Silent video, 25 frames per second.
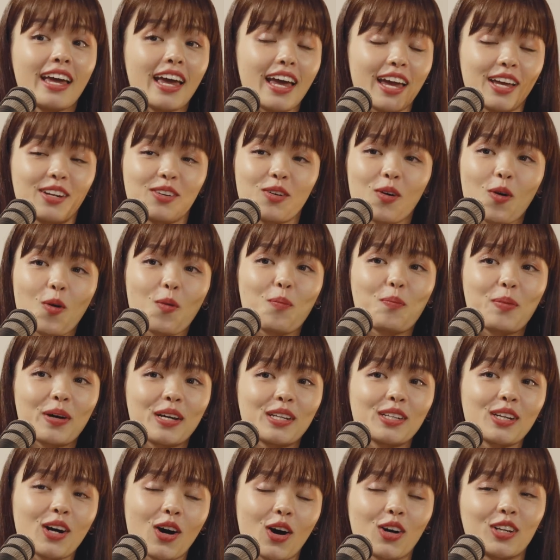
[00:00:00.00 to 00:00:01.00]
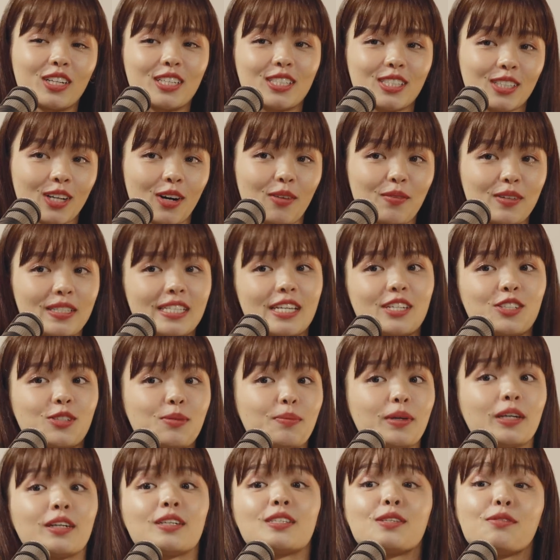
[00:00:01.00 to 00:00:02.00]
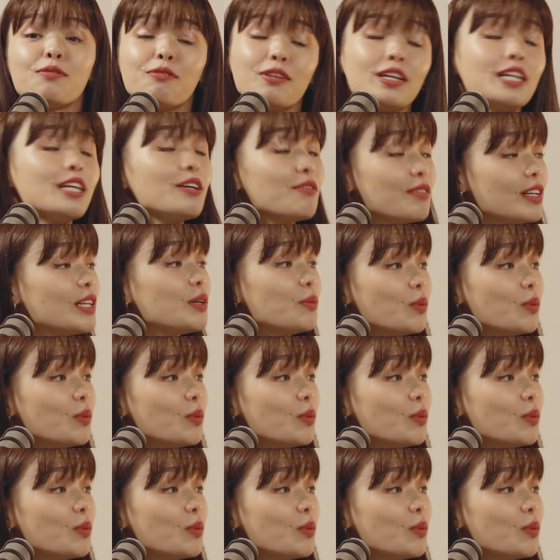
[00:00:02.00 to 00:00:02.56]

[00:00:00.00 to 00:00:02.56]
an open, honest conversation because it really, really